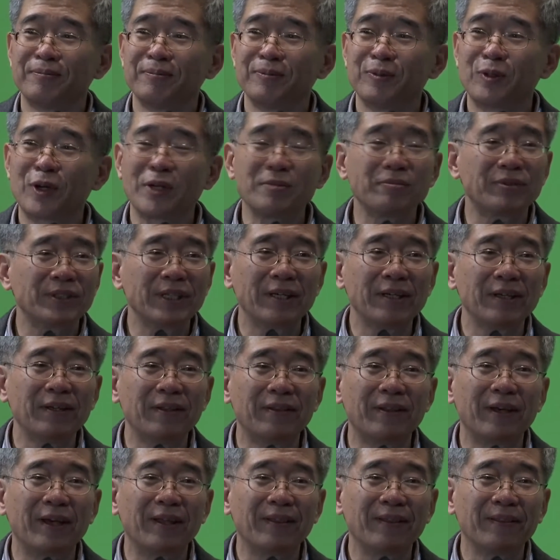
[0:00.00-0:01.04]
what I'm saying is
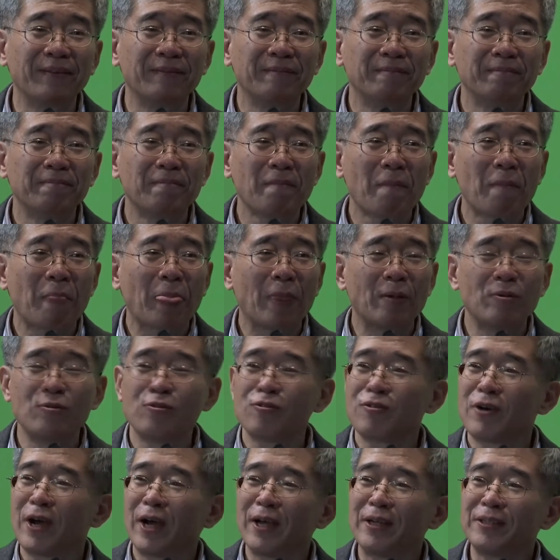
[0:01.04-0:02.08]
that
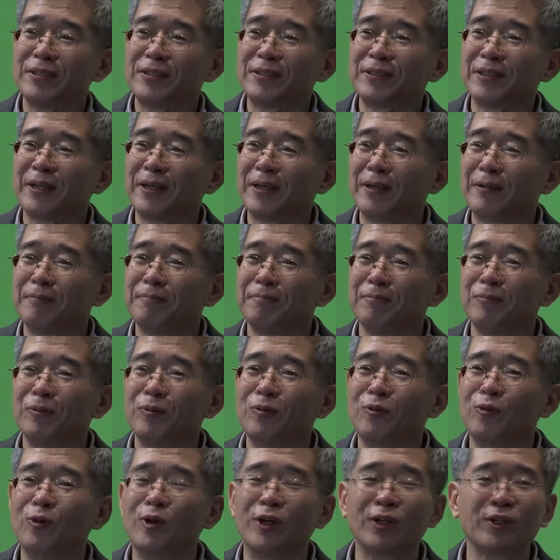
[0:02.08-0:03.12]
you guys are
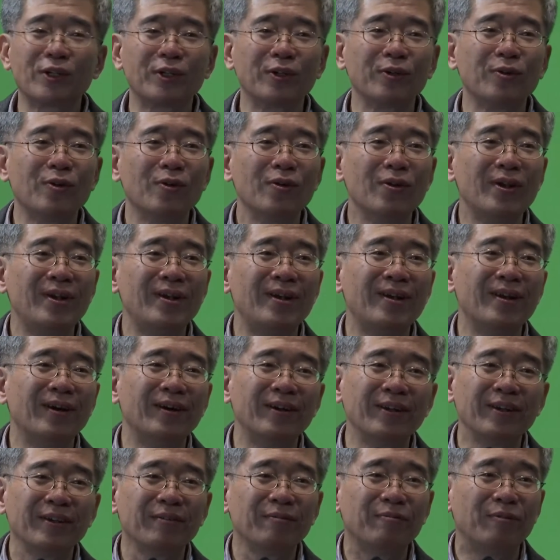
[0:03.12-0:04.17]
working on
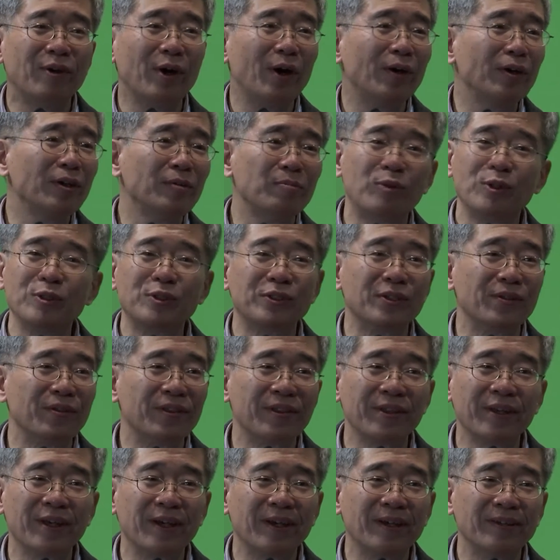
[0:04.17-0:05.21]
learning very important
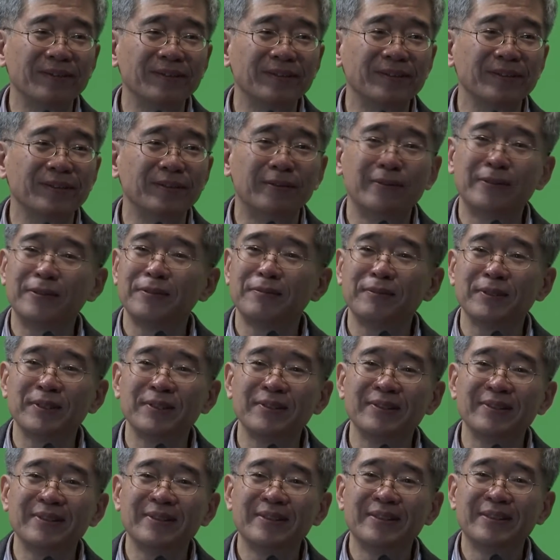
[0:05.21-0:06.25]
things,
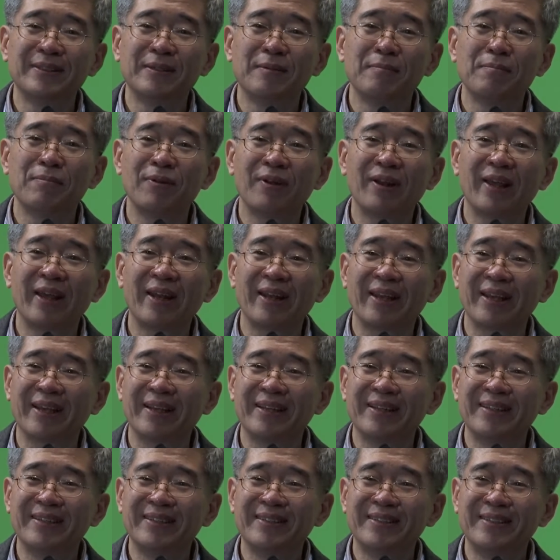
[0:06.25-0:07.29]
urban planning.
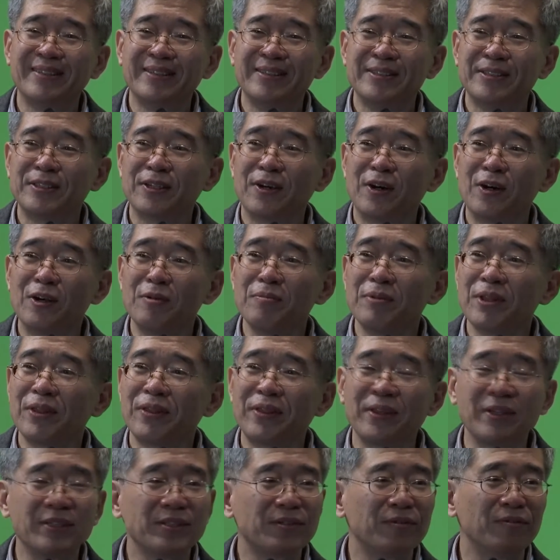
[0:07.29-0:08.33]
So urban
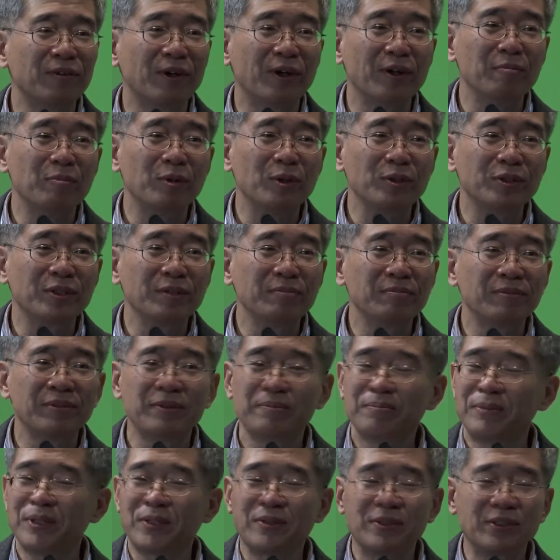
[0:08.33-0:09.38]
thing is very
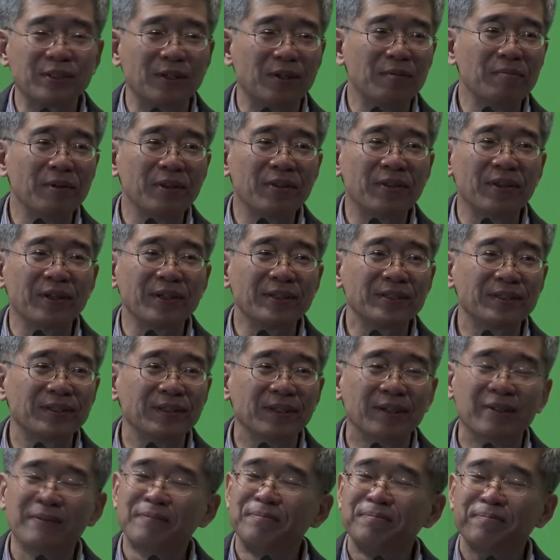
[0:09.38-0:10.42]
important because the urban thing is
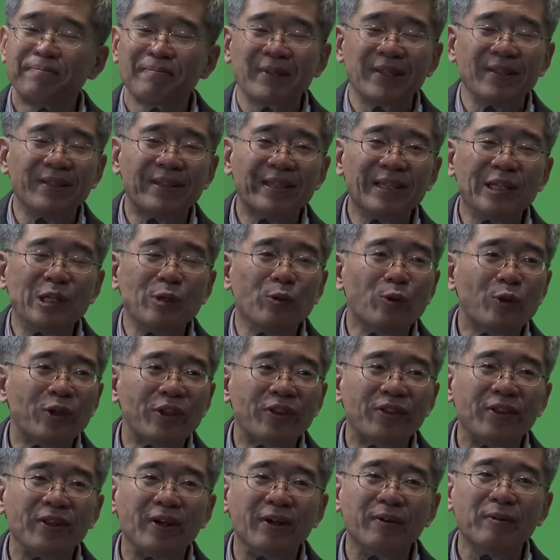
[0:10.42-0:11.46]
dealing
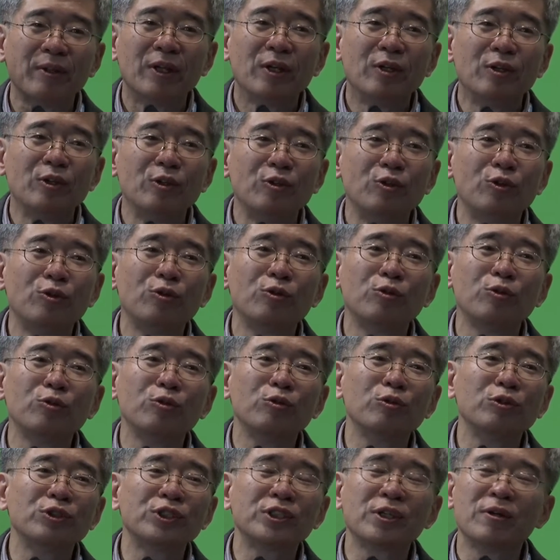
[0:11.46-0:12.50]
with a
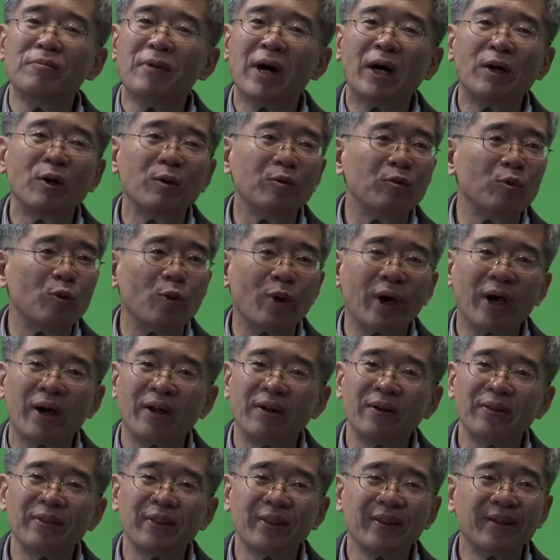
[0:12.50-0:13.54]
huge amount of
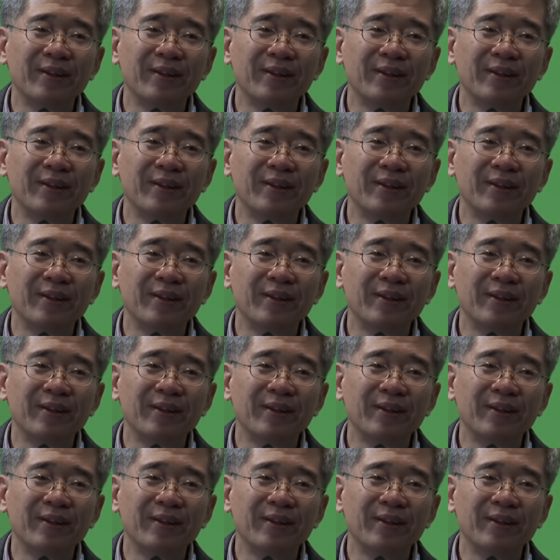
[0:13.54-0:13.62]
wealth,